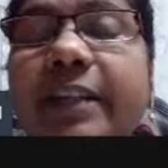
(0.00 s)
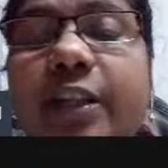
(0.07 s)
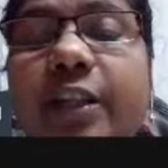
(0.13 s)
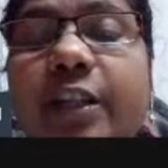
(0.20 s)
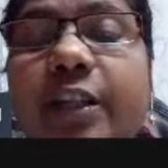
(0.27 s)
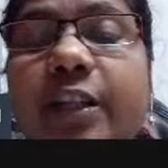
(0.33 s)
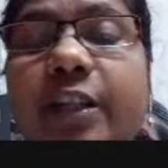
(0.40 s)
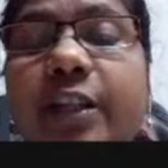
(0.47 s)
of
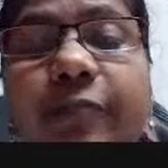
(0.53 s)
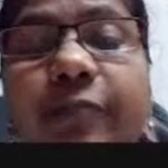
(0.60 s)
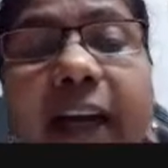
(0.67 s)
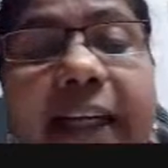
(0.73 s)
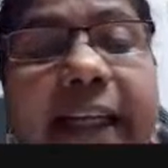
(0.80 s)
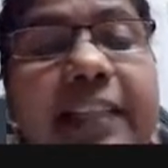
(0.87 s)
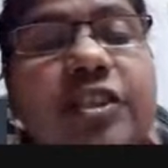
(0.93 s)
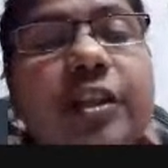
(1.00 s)

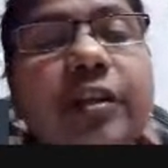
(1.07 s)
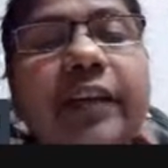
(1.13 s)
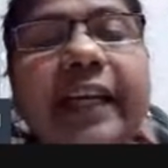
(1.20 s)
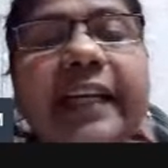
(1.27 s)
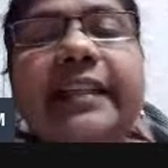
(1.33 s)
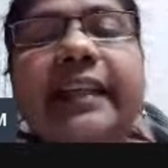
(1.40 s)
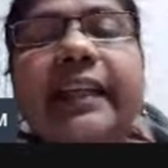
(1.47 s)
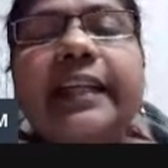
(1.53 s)
conductor
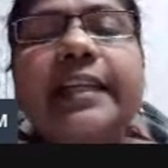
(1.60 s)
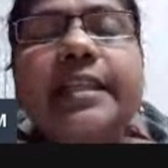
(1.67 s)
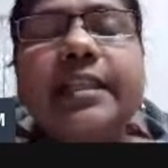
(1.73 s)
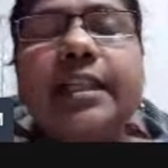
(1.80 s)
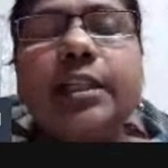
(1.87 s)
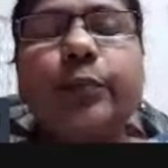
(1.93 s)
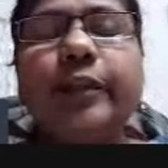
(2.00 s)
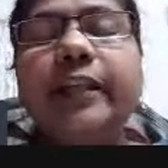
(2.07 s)
increases
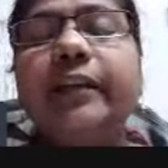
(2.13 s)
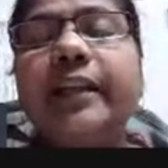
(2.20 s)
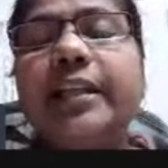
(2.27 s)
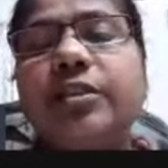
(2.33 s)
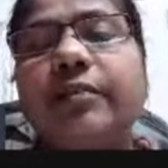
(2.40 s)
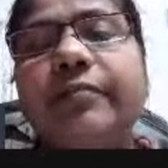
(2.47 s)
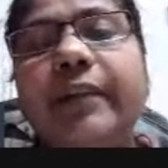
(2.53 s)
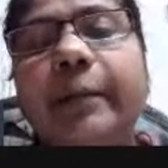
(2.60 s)
with
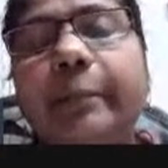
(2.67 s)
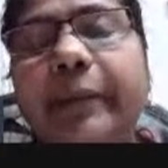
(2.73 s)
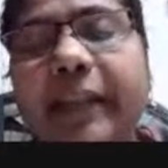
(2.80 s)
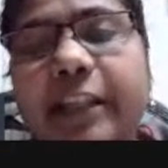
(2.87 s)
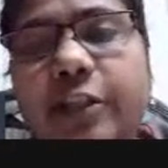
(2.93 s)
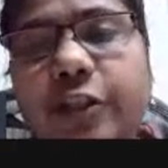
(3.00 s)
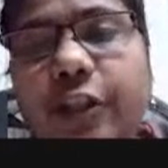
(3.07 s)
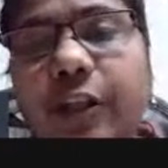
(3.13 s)
increase of
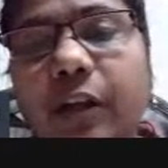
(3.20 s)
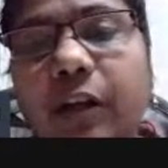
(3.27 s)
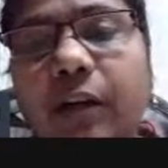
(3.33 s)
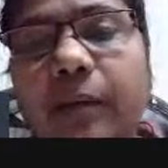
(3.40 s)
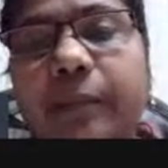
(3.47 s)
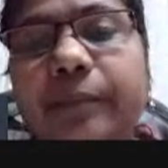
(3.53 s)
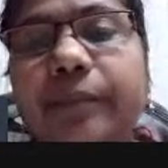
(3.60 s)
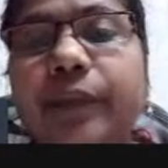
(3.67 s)

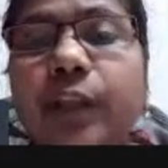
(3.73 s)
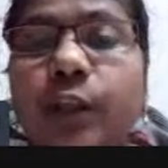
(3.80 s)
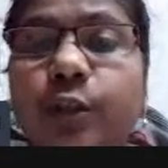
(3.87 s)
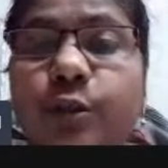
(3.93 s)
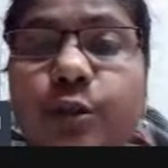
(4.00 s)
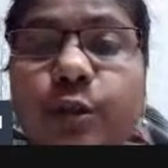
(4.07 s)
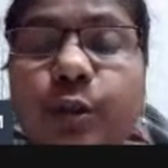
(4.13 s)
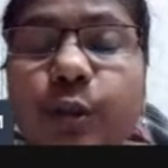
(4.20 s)
temperature.
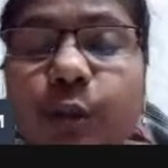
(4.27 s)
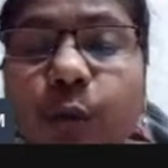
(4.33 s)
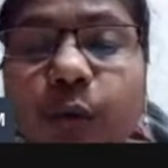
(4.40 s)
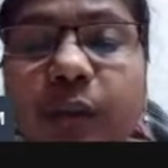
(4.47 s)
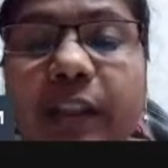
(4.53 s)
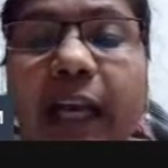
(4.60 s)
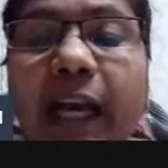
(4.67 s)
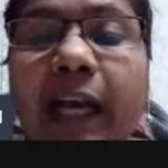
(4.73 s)
You should know
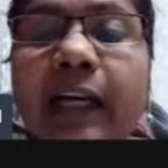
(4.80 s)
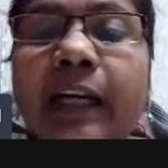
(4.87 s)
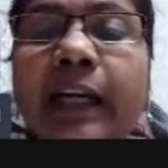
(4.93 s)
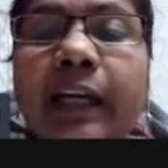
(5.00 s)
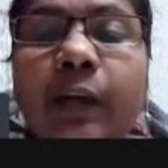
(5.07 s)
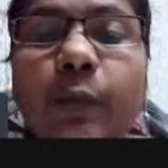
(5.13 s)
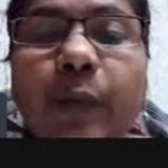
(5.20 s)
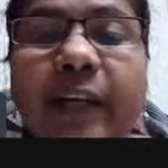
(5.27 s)
that
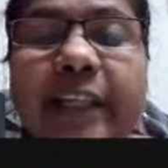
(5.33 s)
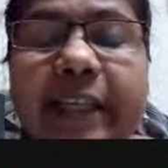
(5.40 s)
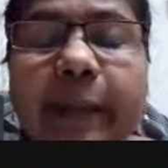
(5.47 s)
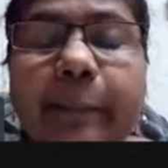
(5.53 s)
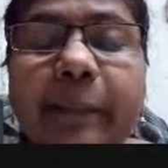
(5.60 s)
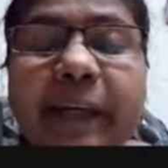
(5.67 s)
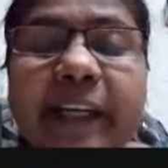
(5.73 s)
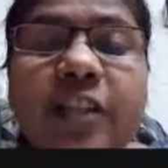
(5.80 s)
when
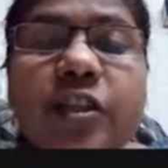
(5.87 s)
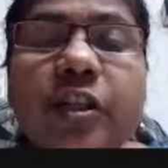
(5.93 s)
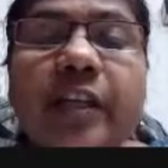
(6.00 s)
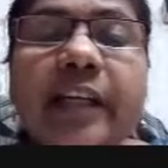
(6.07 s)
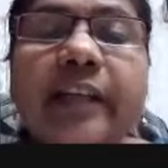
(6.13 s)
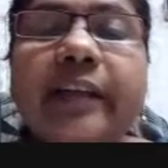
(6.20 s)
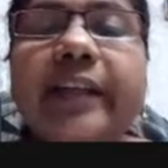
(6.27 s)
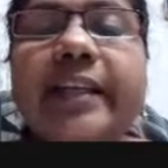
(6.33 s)
temperature
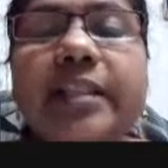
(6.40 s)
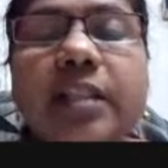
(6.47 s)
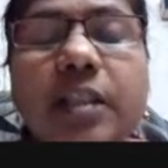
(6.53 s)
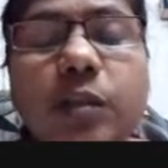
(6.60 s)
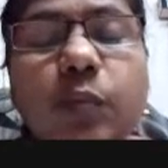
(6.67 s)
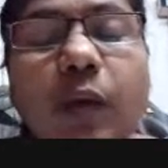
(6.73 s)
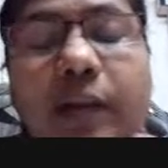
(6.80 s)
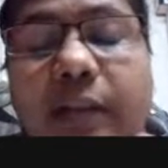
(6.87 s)

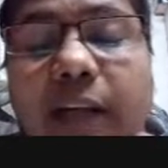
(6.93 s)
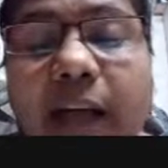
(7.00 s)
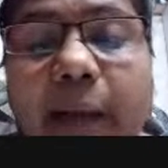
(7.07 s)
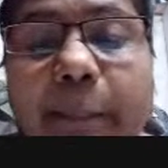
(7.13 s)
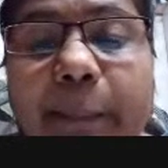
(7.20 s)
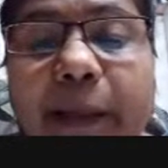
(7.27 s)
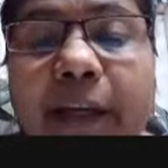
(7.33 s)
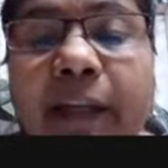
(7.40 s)
increases, what will
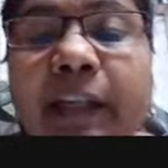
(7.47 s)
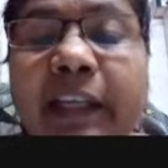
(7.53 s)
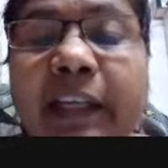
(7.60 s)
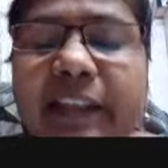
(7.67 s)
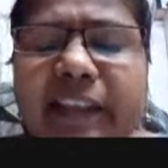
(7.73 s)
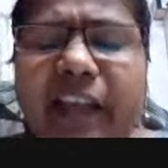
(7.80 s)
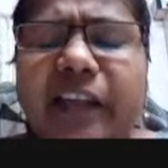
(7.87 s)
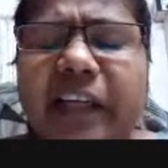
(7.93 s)
happen?
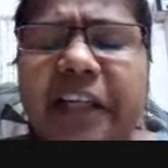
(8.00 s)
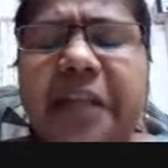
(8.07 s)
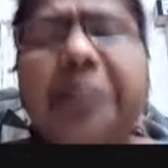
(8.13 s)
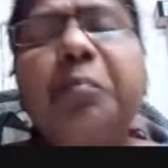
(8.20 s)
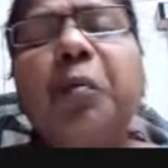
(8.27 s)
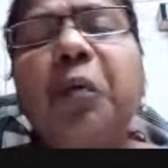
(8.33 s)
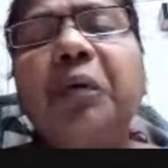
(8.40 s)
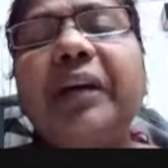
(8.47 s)
They are
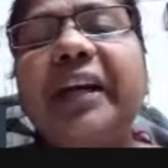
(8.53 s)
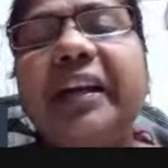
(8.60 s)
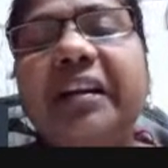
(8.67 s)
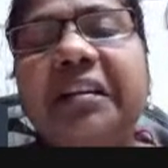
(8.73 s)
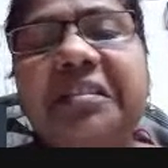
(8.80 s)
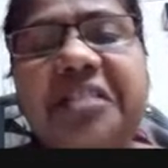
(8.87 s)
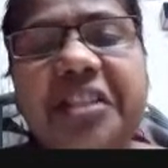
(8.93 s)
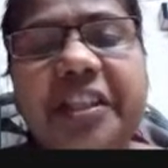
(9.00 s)
getting more
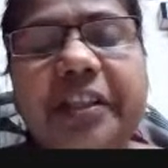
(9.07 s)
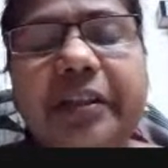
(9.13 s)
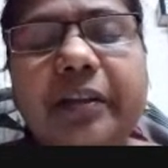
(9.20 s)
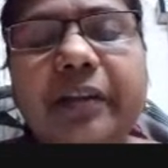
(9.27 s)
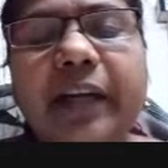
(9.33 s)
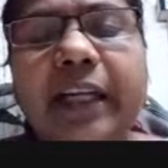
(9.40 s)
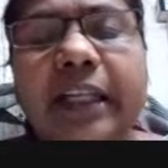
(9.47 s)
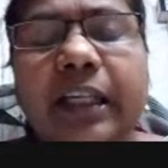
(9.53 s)
energy,
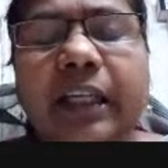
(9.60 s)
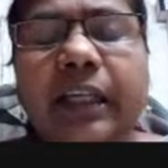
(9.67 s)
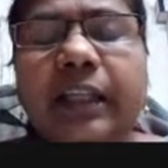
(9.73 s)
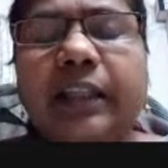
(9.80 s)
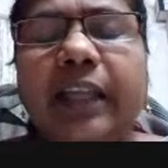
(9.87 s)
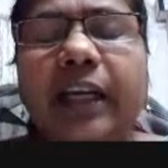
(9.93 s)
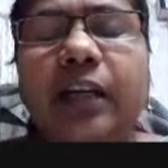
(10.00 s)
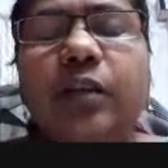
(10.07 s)
right?
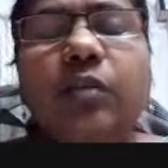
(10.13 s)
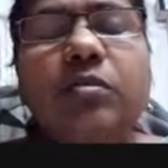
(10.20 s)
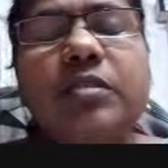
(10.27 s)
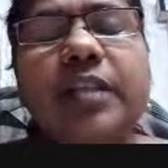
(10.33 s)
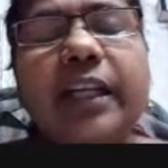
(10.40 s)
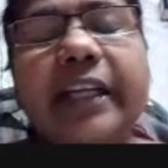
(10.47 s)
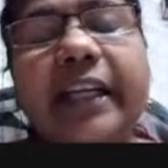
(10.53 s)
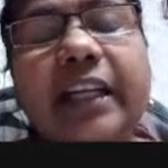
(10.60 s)
The
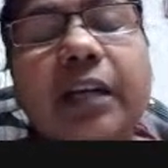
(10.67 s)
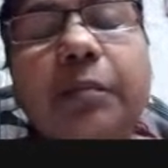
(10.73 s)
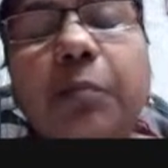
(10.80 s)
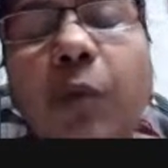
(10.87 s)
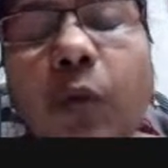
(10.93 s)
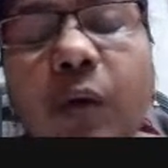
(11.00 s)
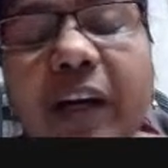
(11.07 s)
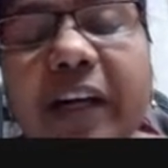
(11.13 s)
electrons are getting
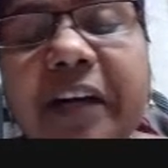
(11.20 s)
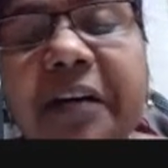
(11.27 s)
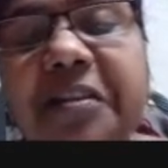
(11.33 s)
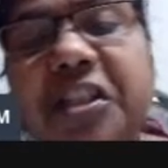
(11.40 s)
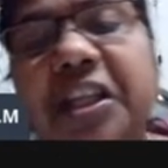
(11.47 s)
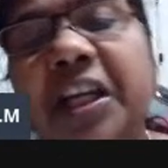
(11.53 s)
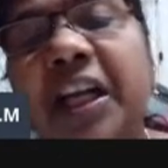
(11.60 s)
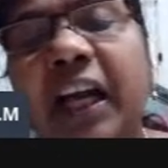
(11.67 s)
more
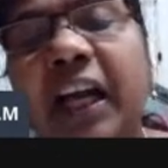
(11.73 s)
energy